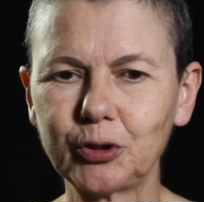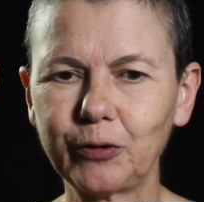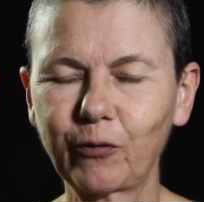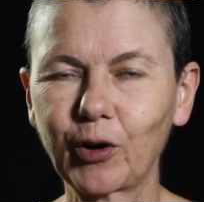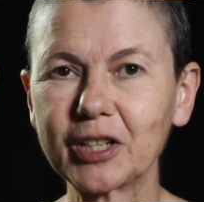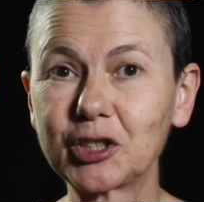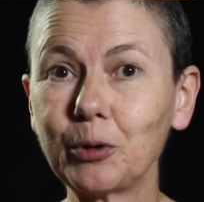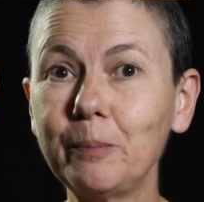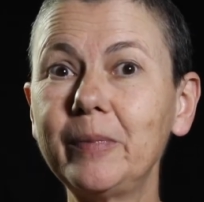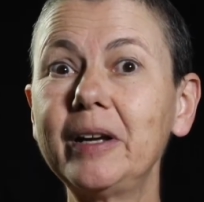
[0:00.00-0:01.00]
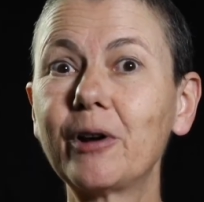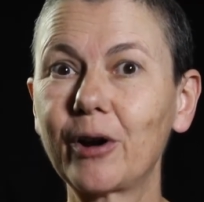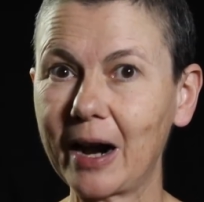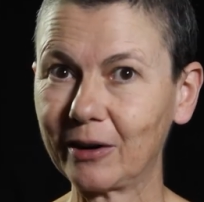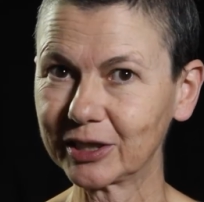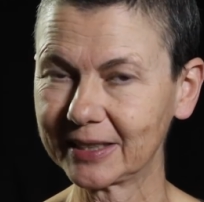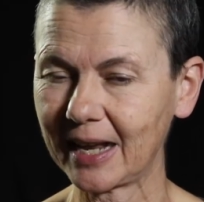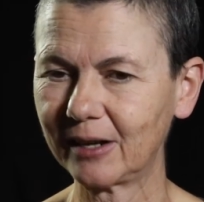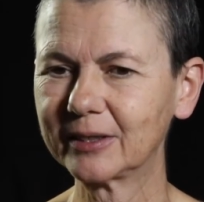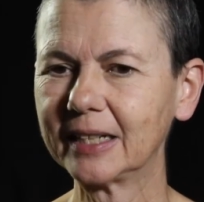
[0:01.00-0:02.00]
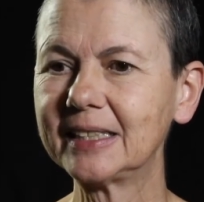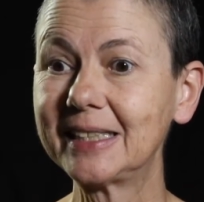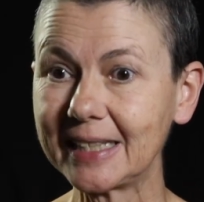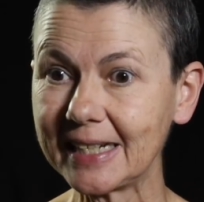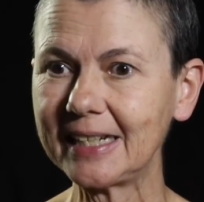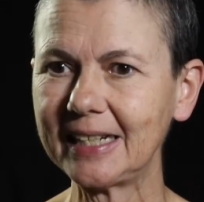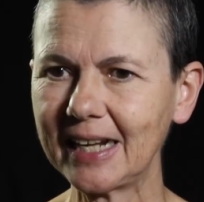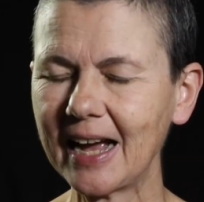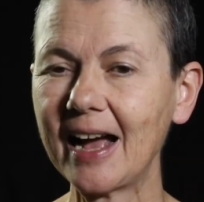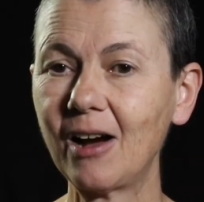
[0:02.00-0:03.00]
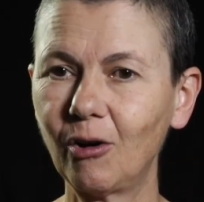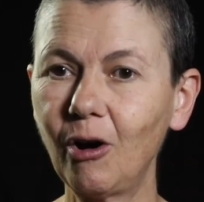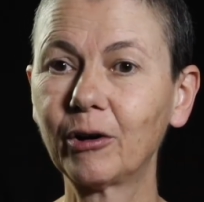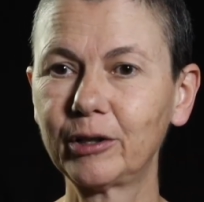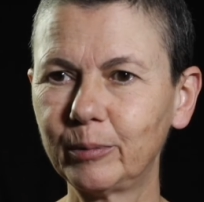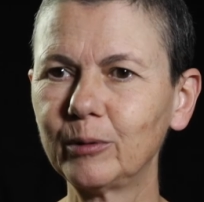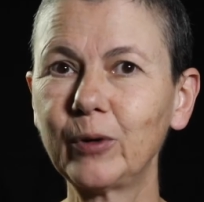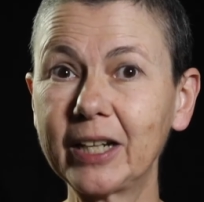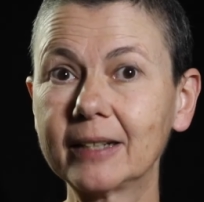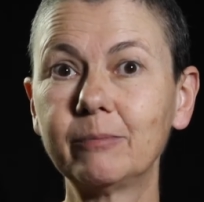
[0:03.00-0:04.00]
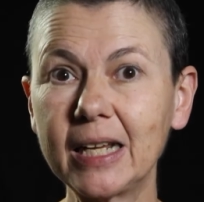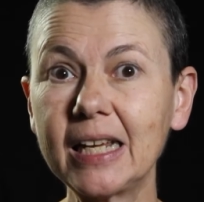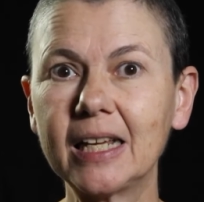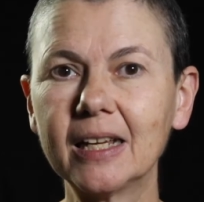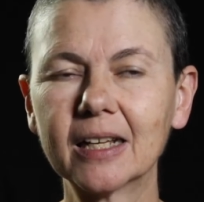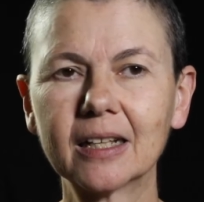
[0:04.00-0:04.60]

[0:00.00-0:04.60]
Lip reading: for us to mirror ourselves and see how horrible we can be.